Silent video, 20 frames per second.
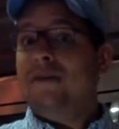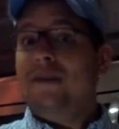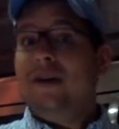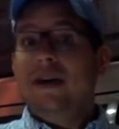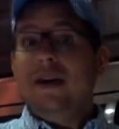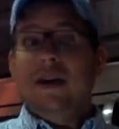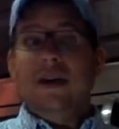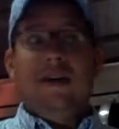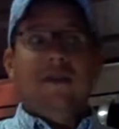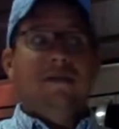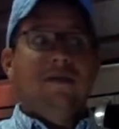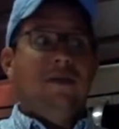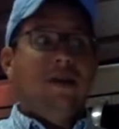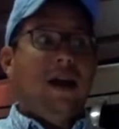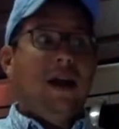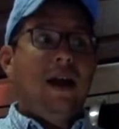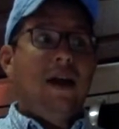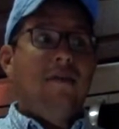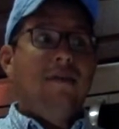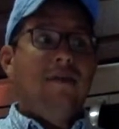If you're
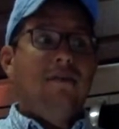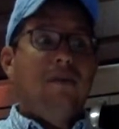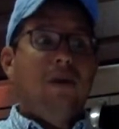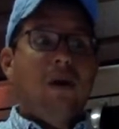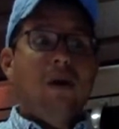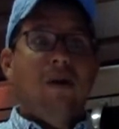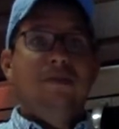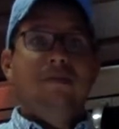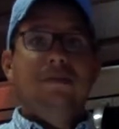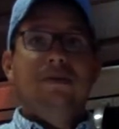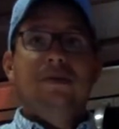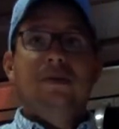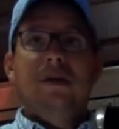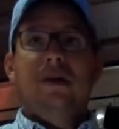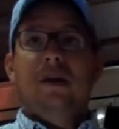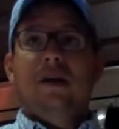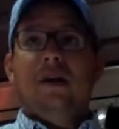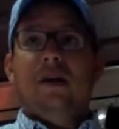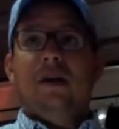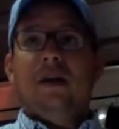not having problems,
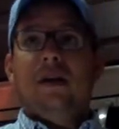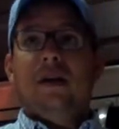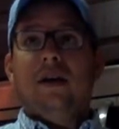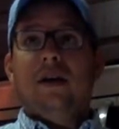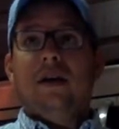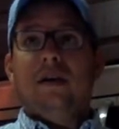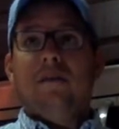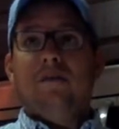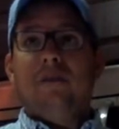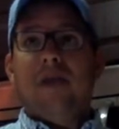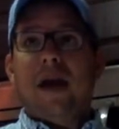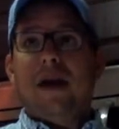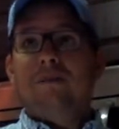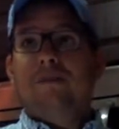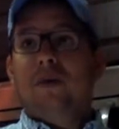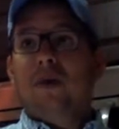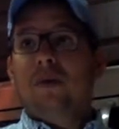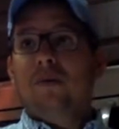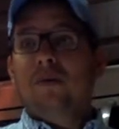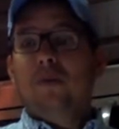
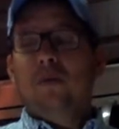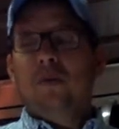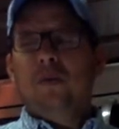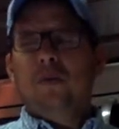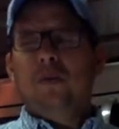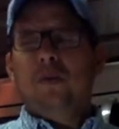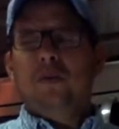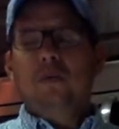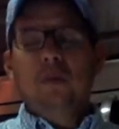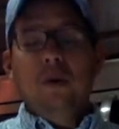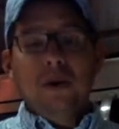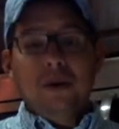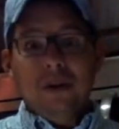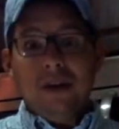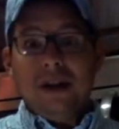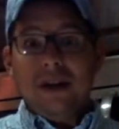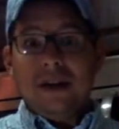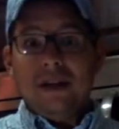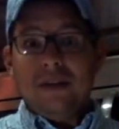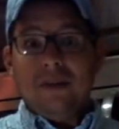Blackboard will
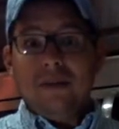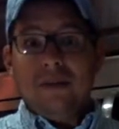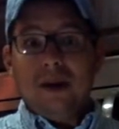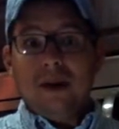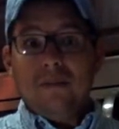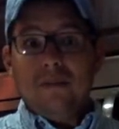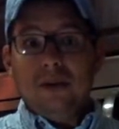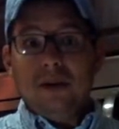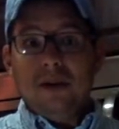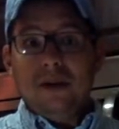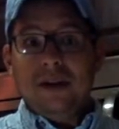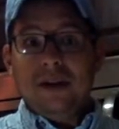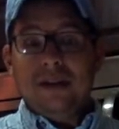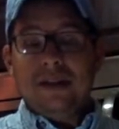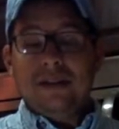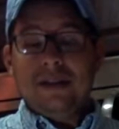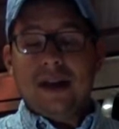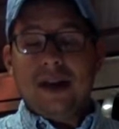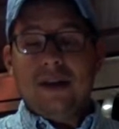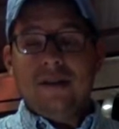let you upload an
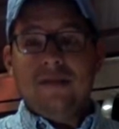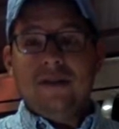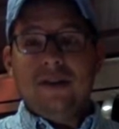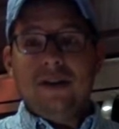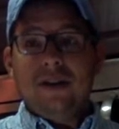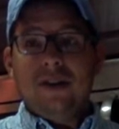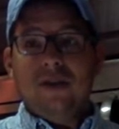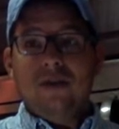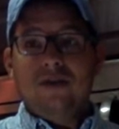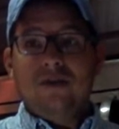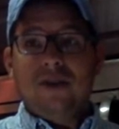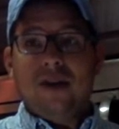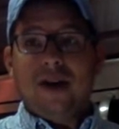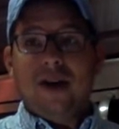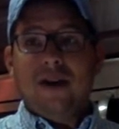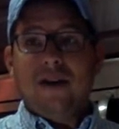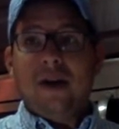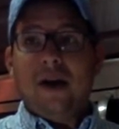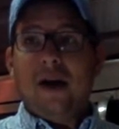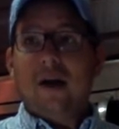entire video
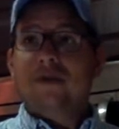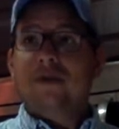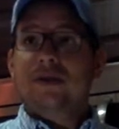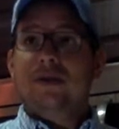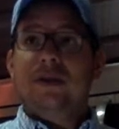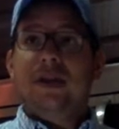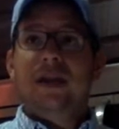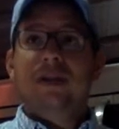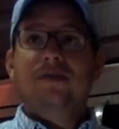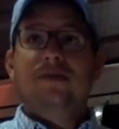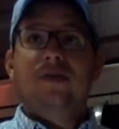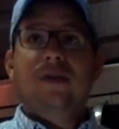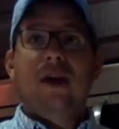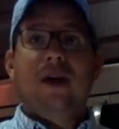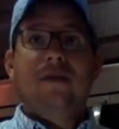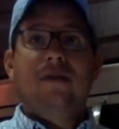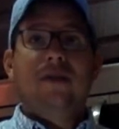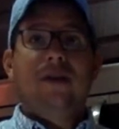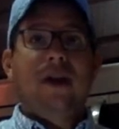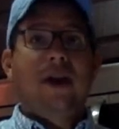file. However, it takes
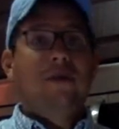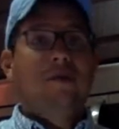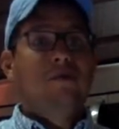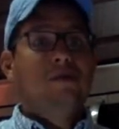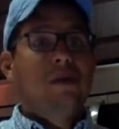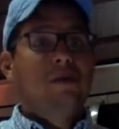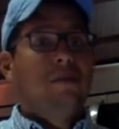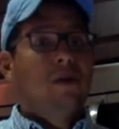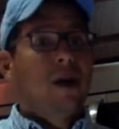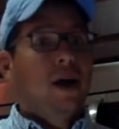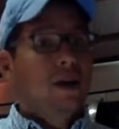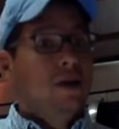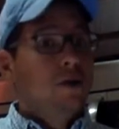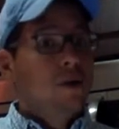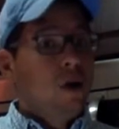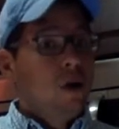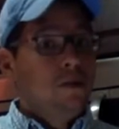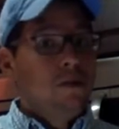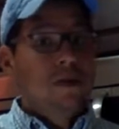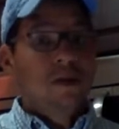forever. And remember, I
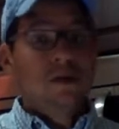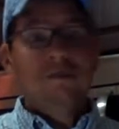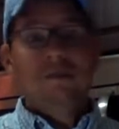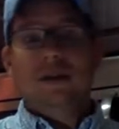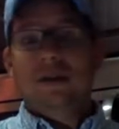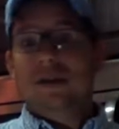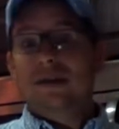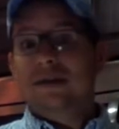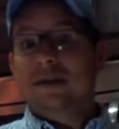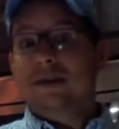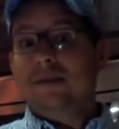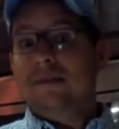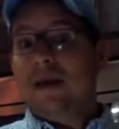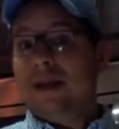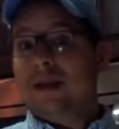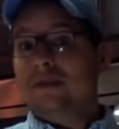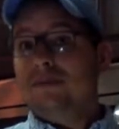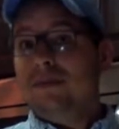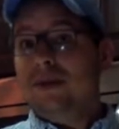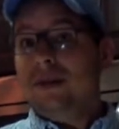don't open them because it
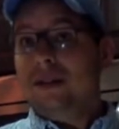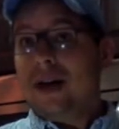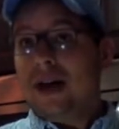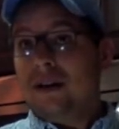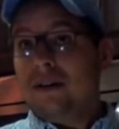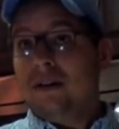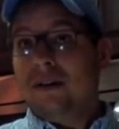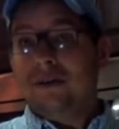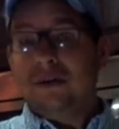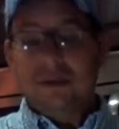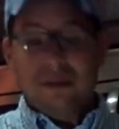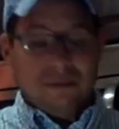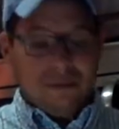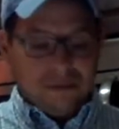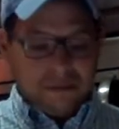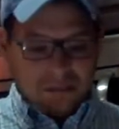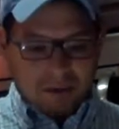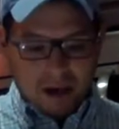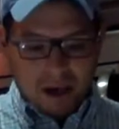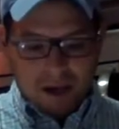makes me download them.
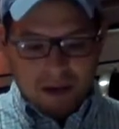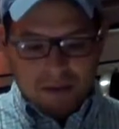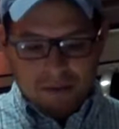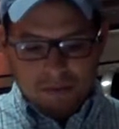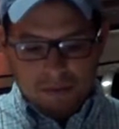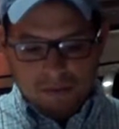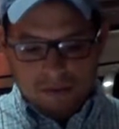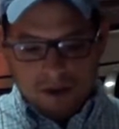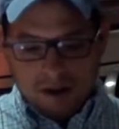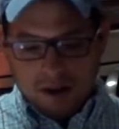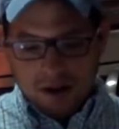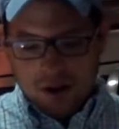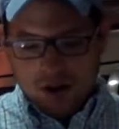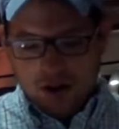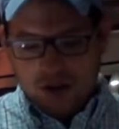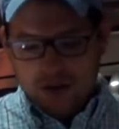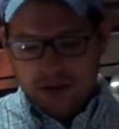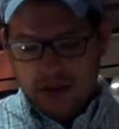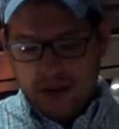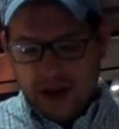Okay, we've already
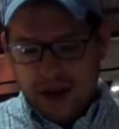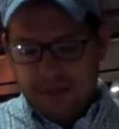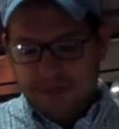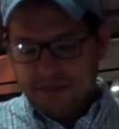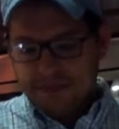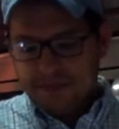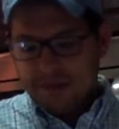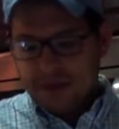gone over that.